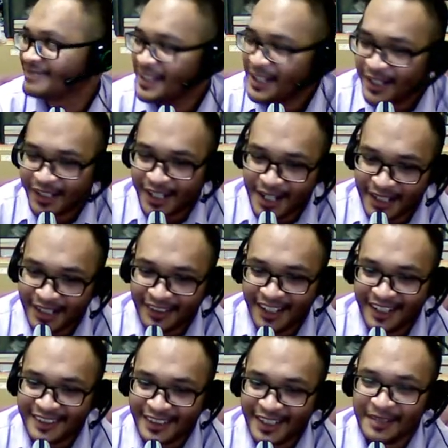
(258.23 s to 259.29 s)
random
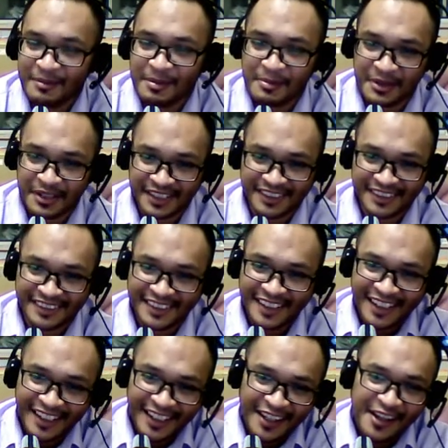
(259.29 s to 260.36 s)
access memory.
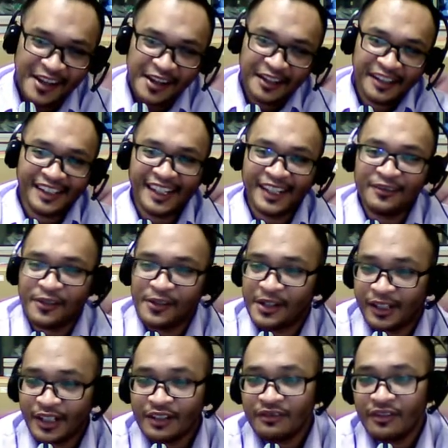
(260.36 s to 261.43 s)
Okay, for
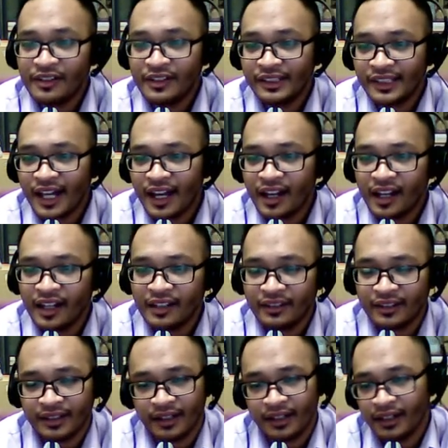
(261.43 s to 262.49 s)
non-volatile,
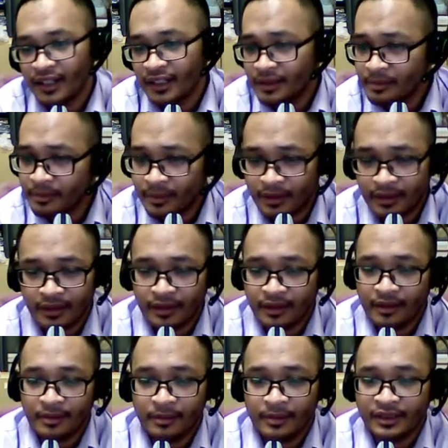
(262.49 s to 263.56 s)
the
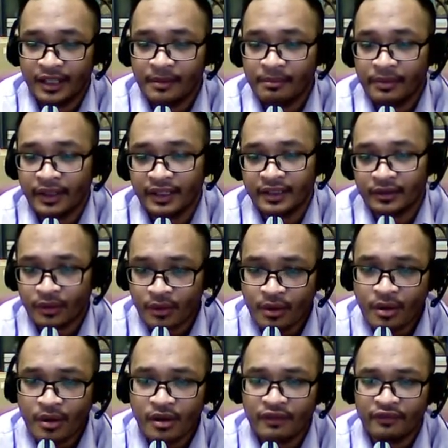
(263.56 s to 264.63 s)
example is
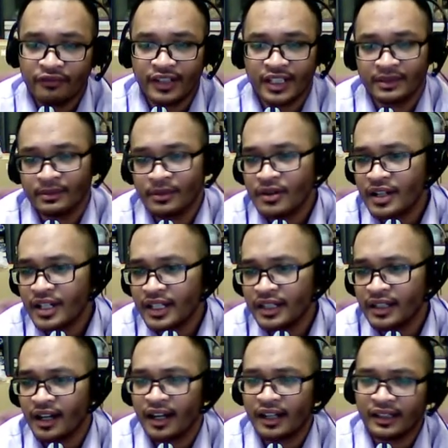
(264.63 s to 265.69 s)
ROM, flash memory,
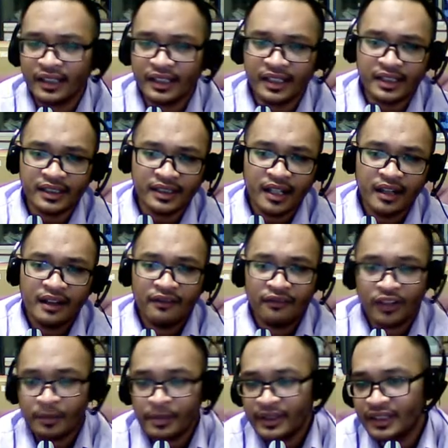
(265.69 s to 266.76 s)
hard disk,
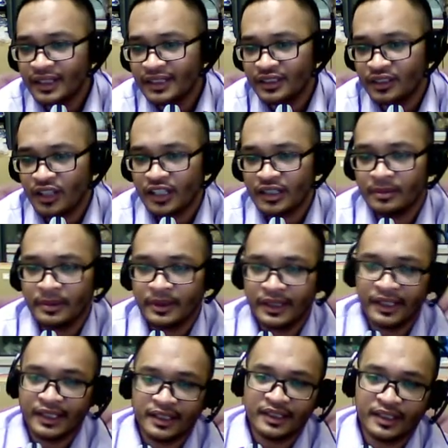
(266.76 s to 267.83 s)
floppy disk,
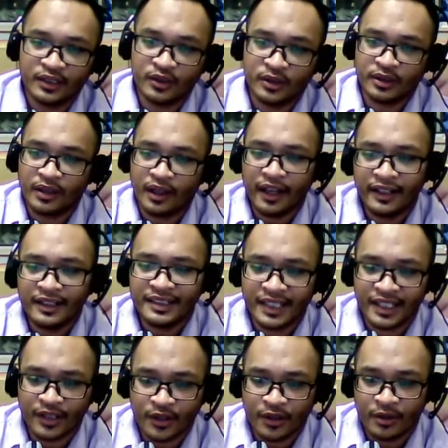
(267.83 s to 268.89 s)
USBs, and
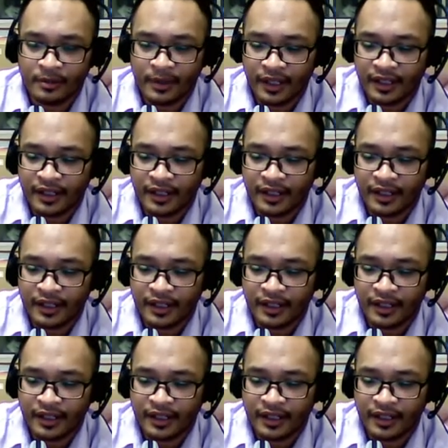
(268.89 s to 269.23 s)
CD-ROM, and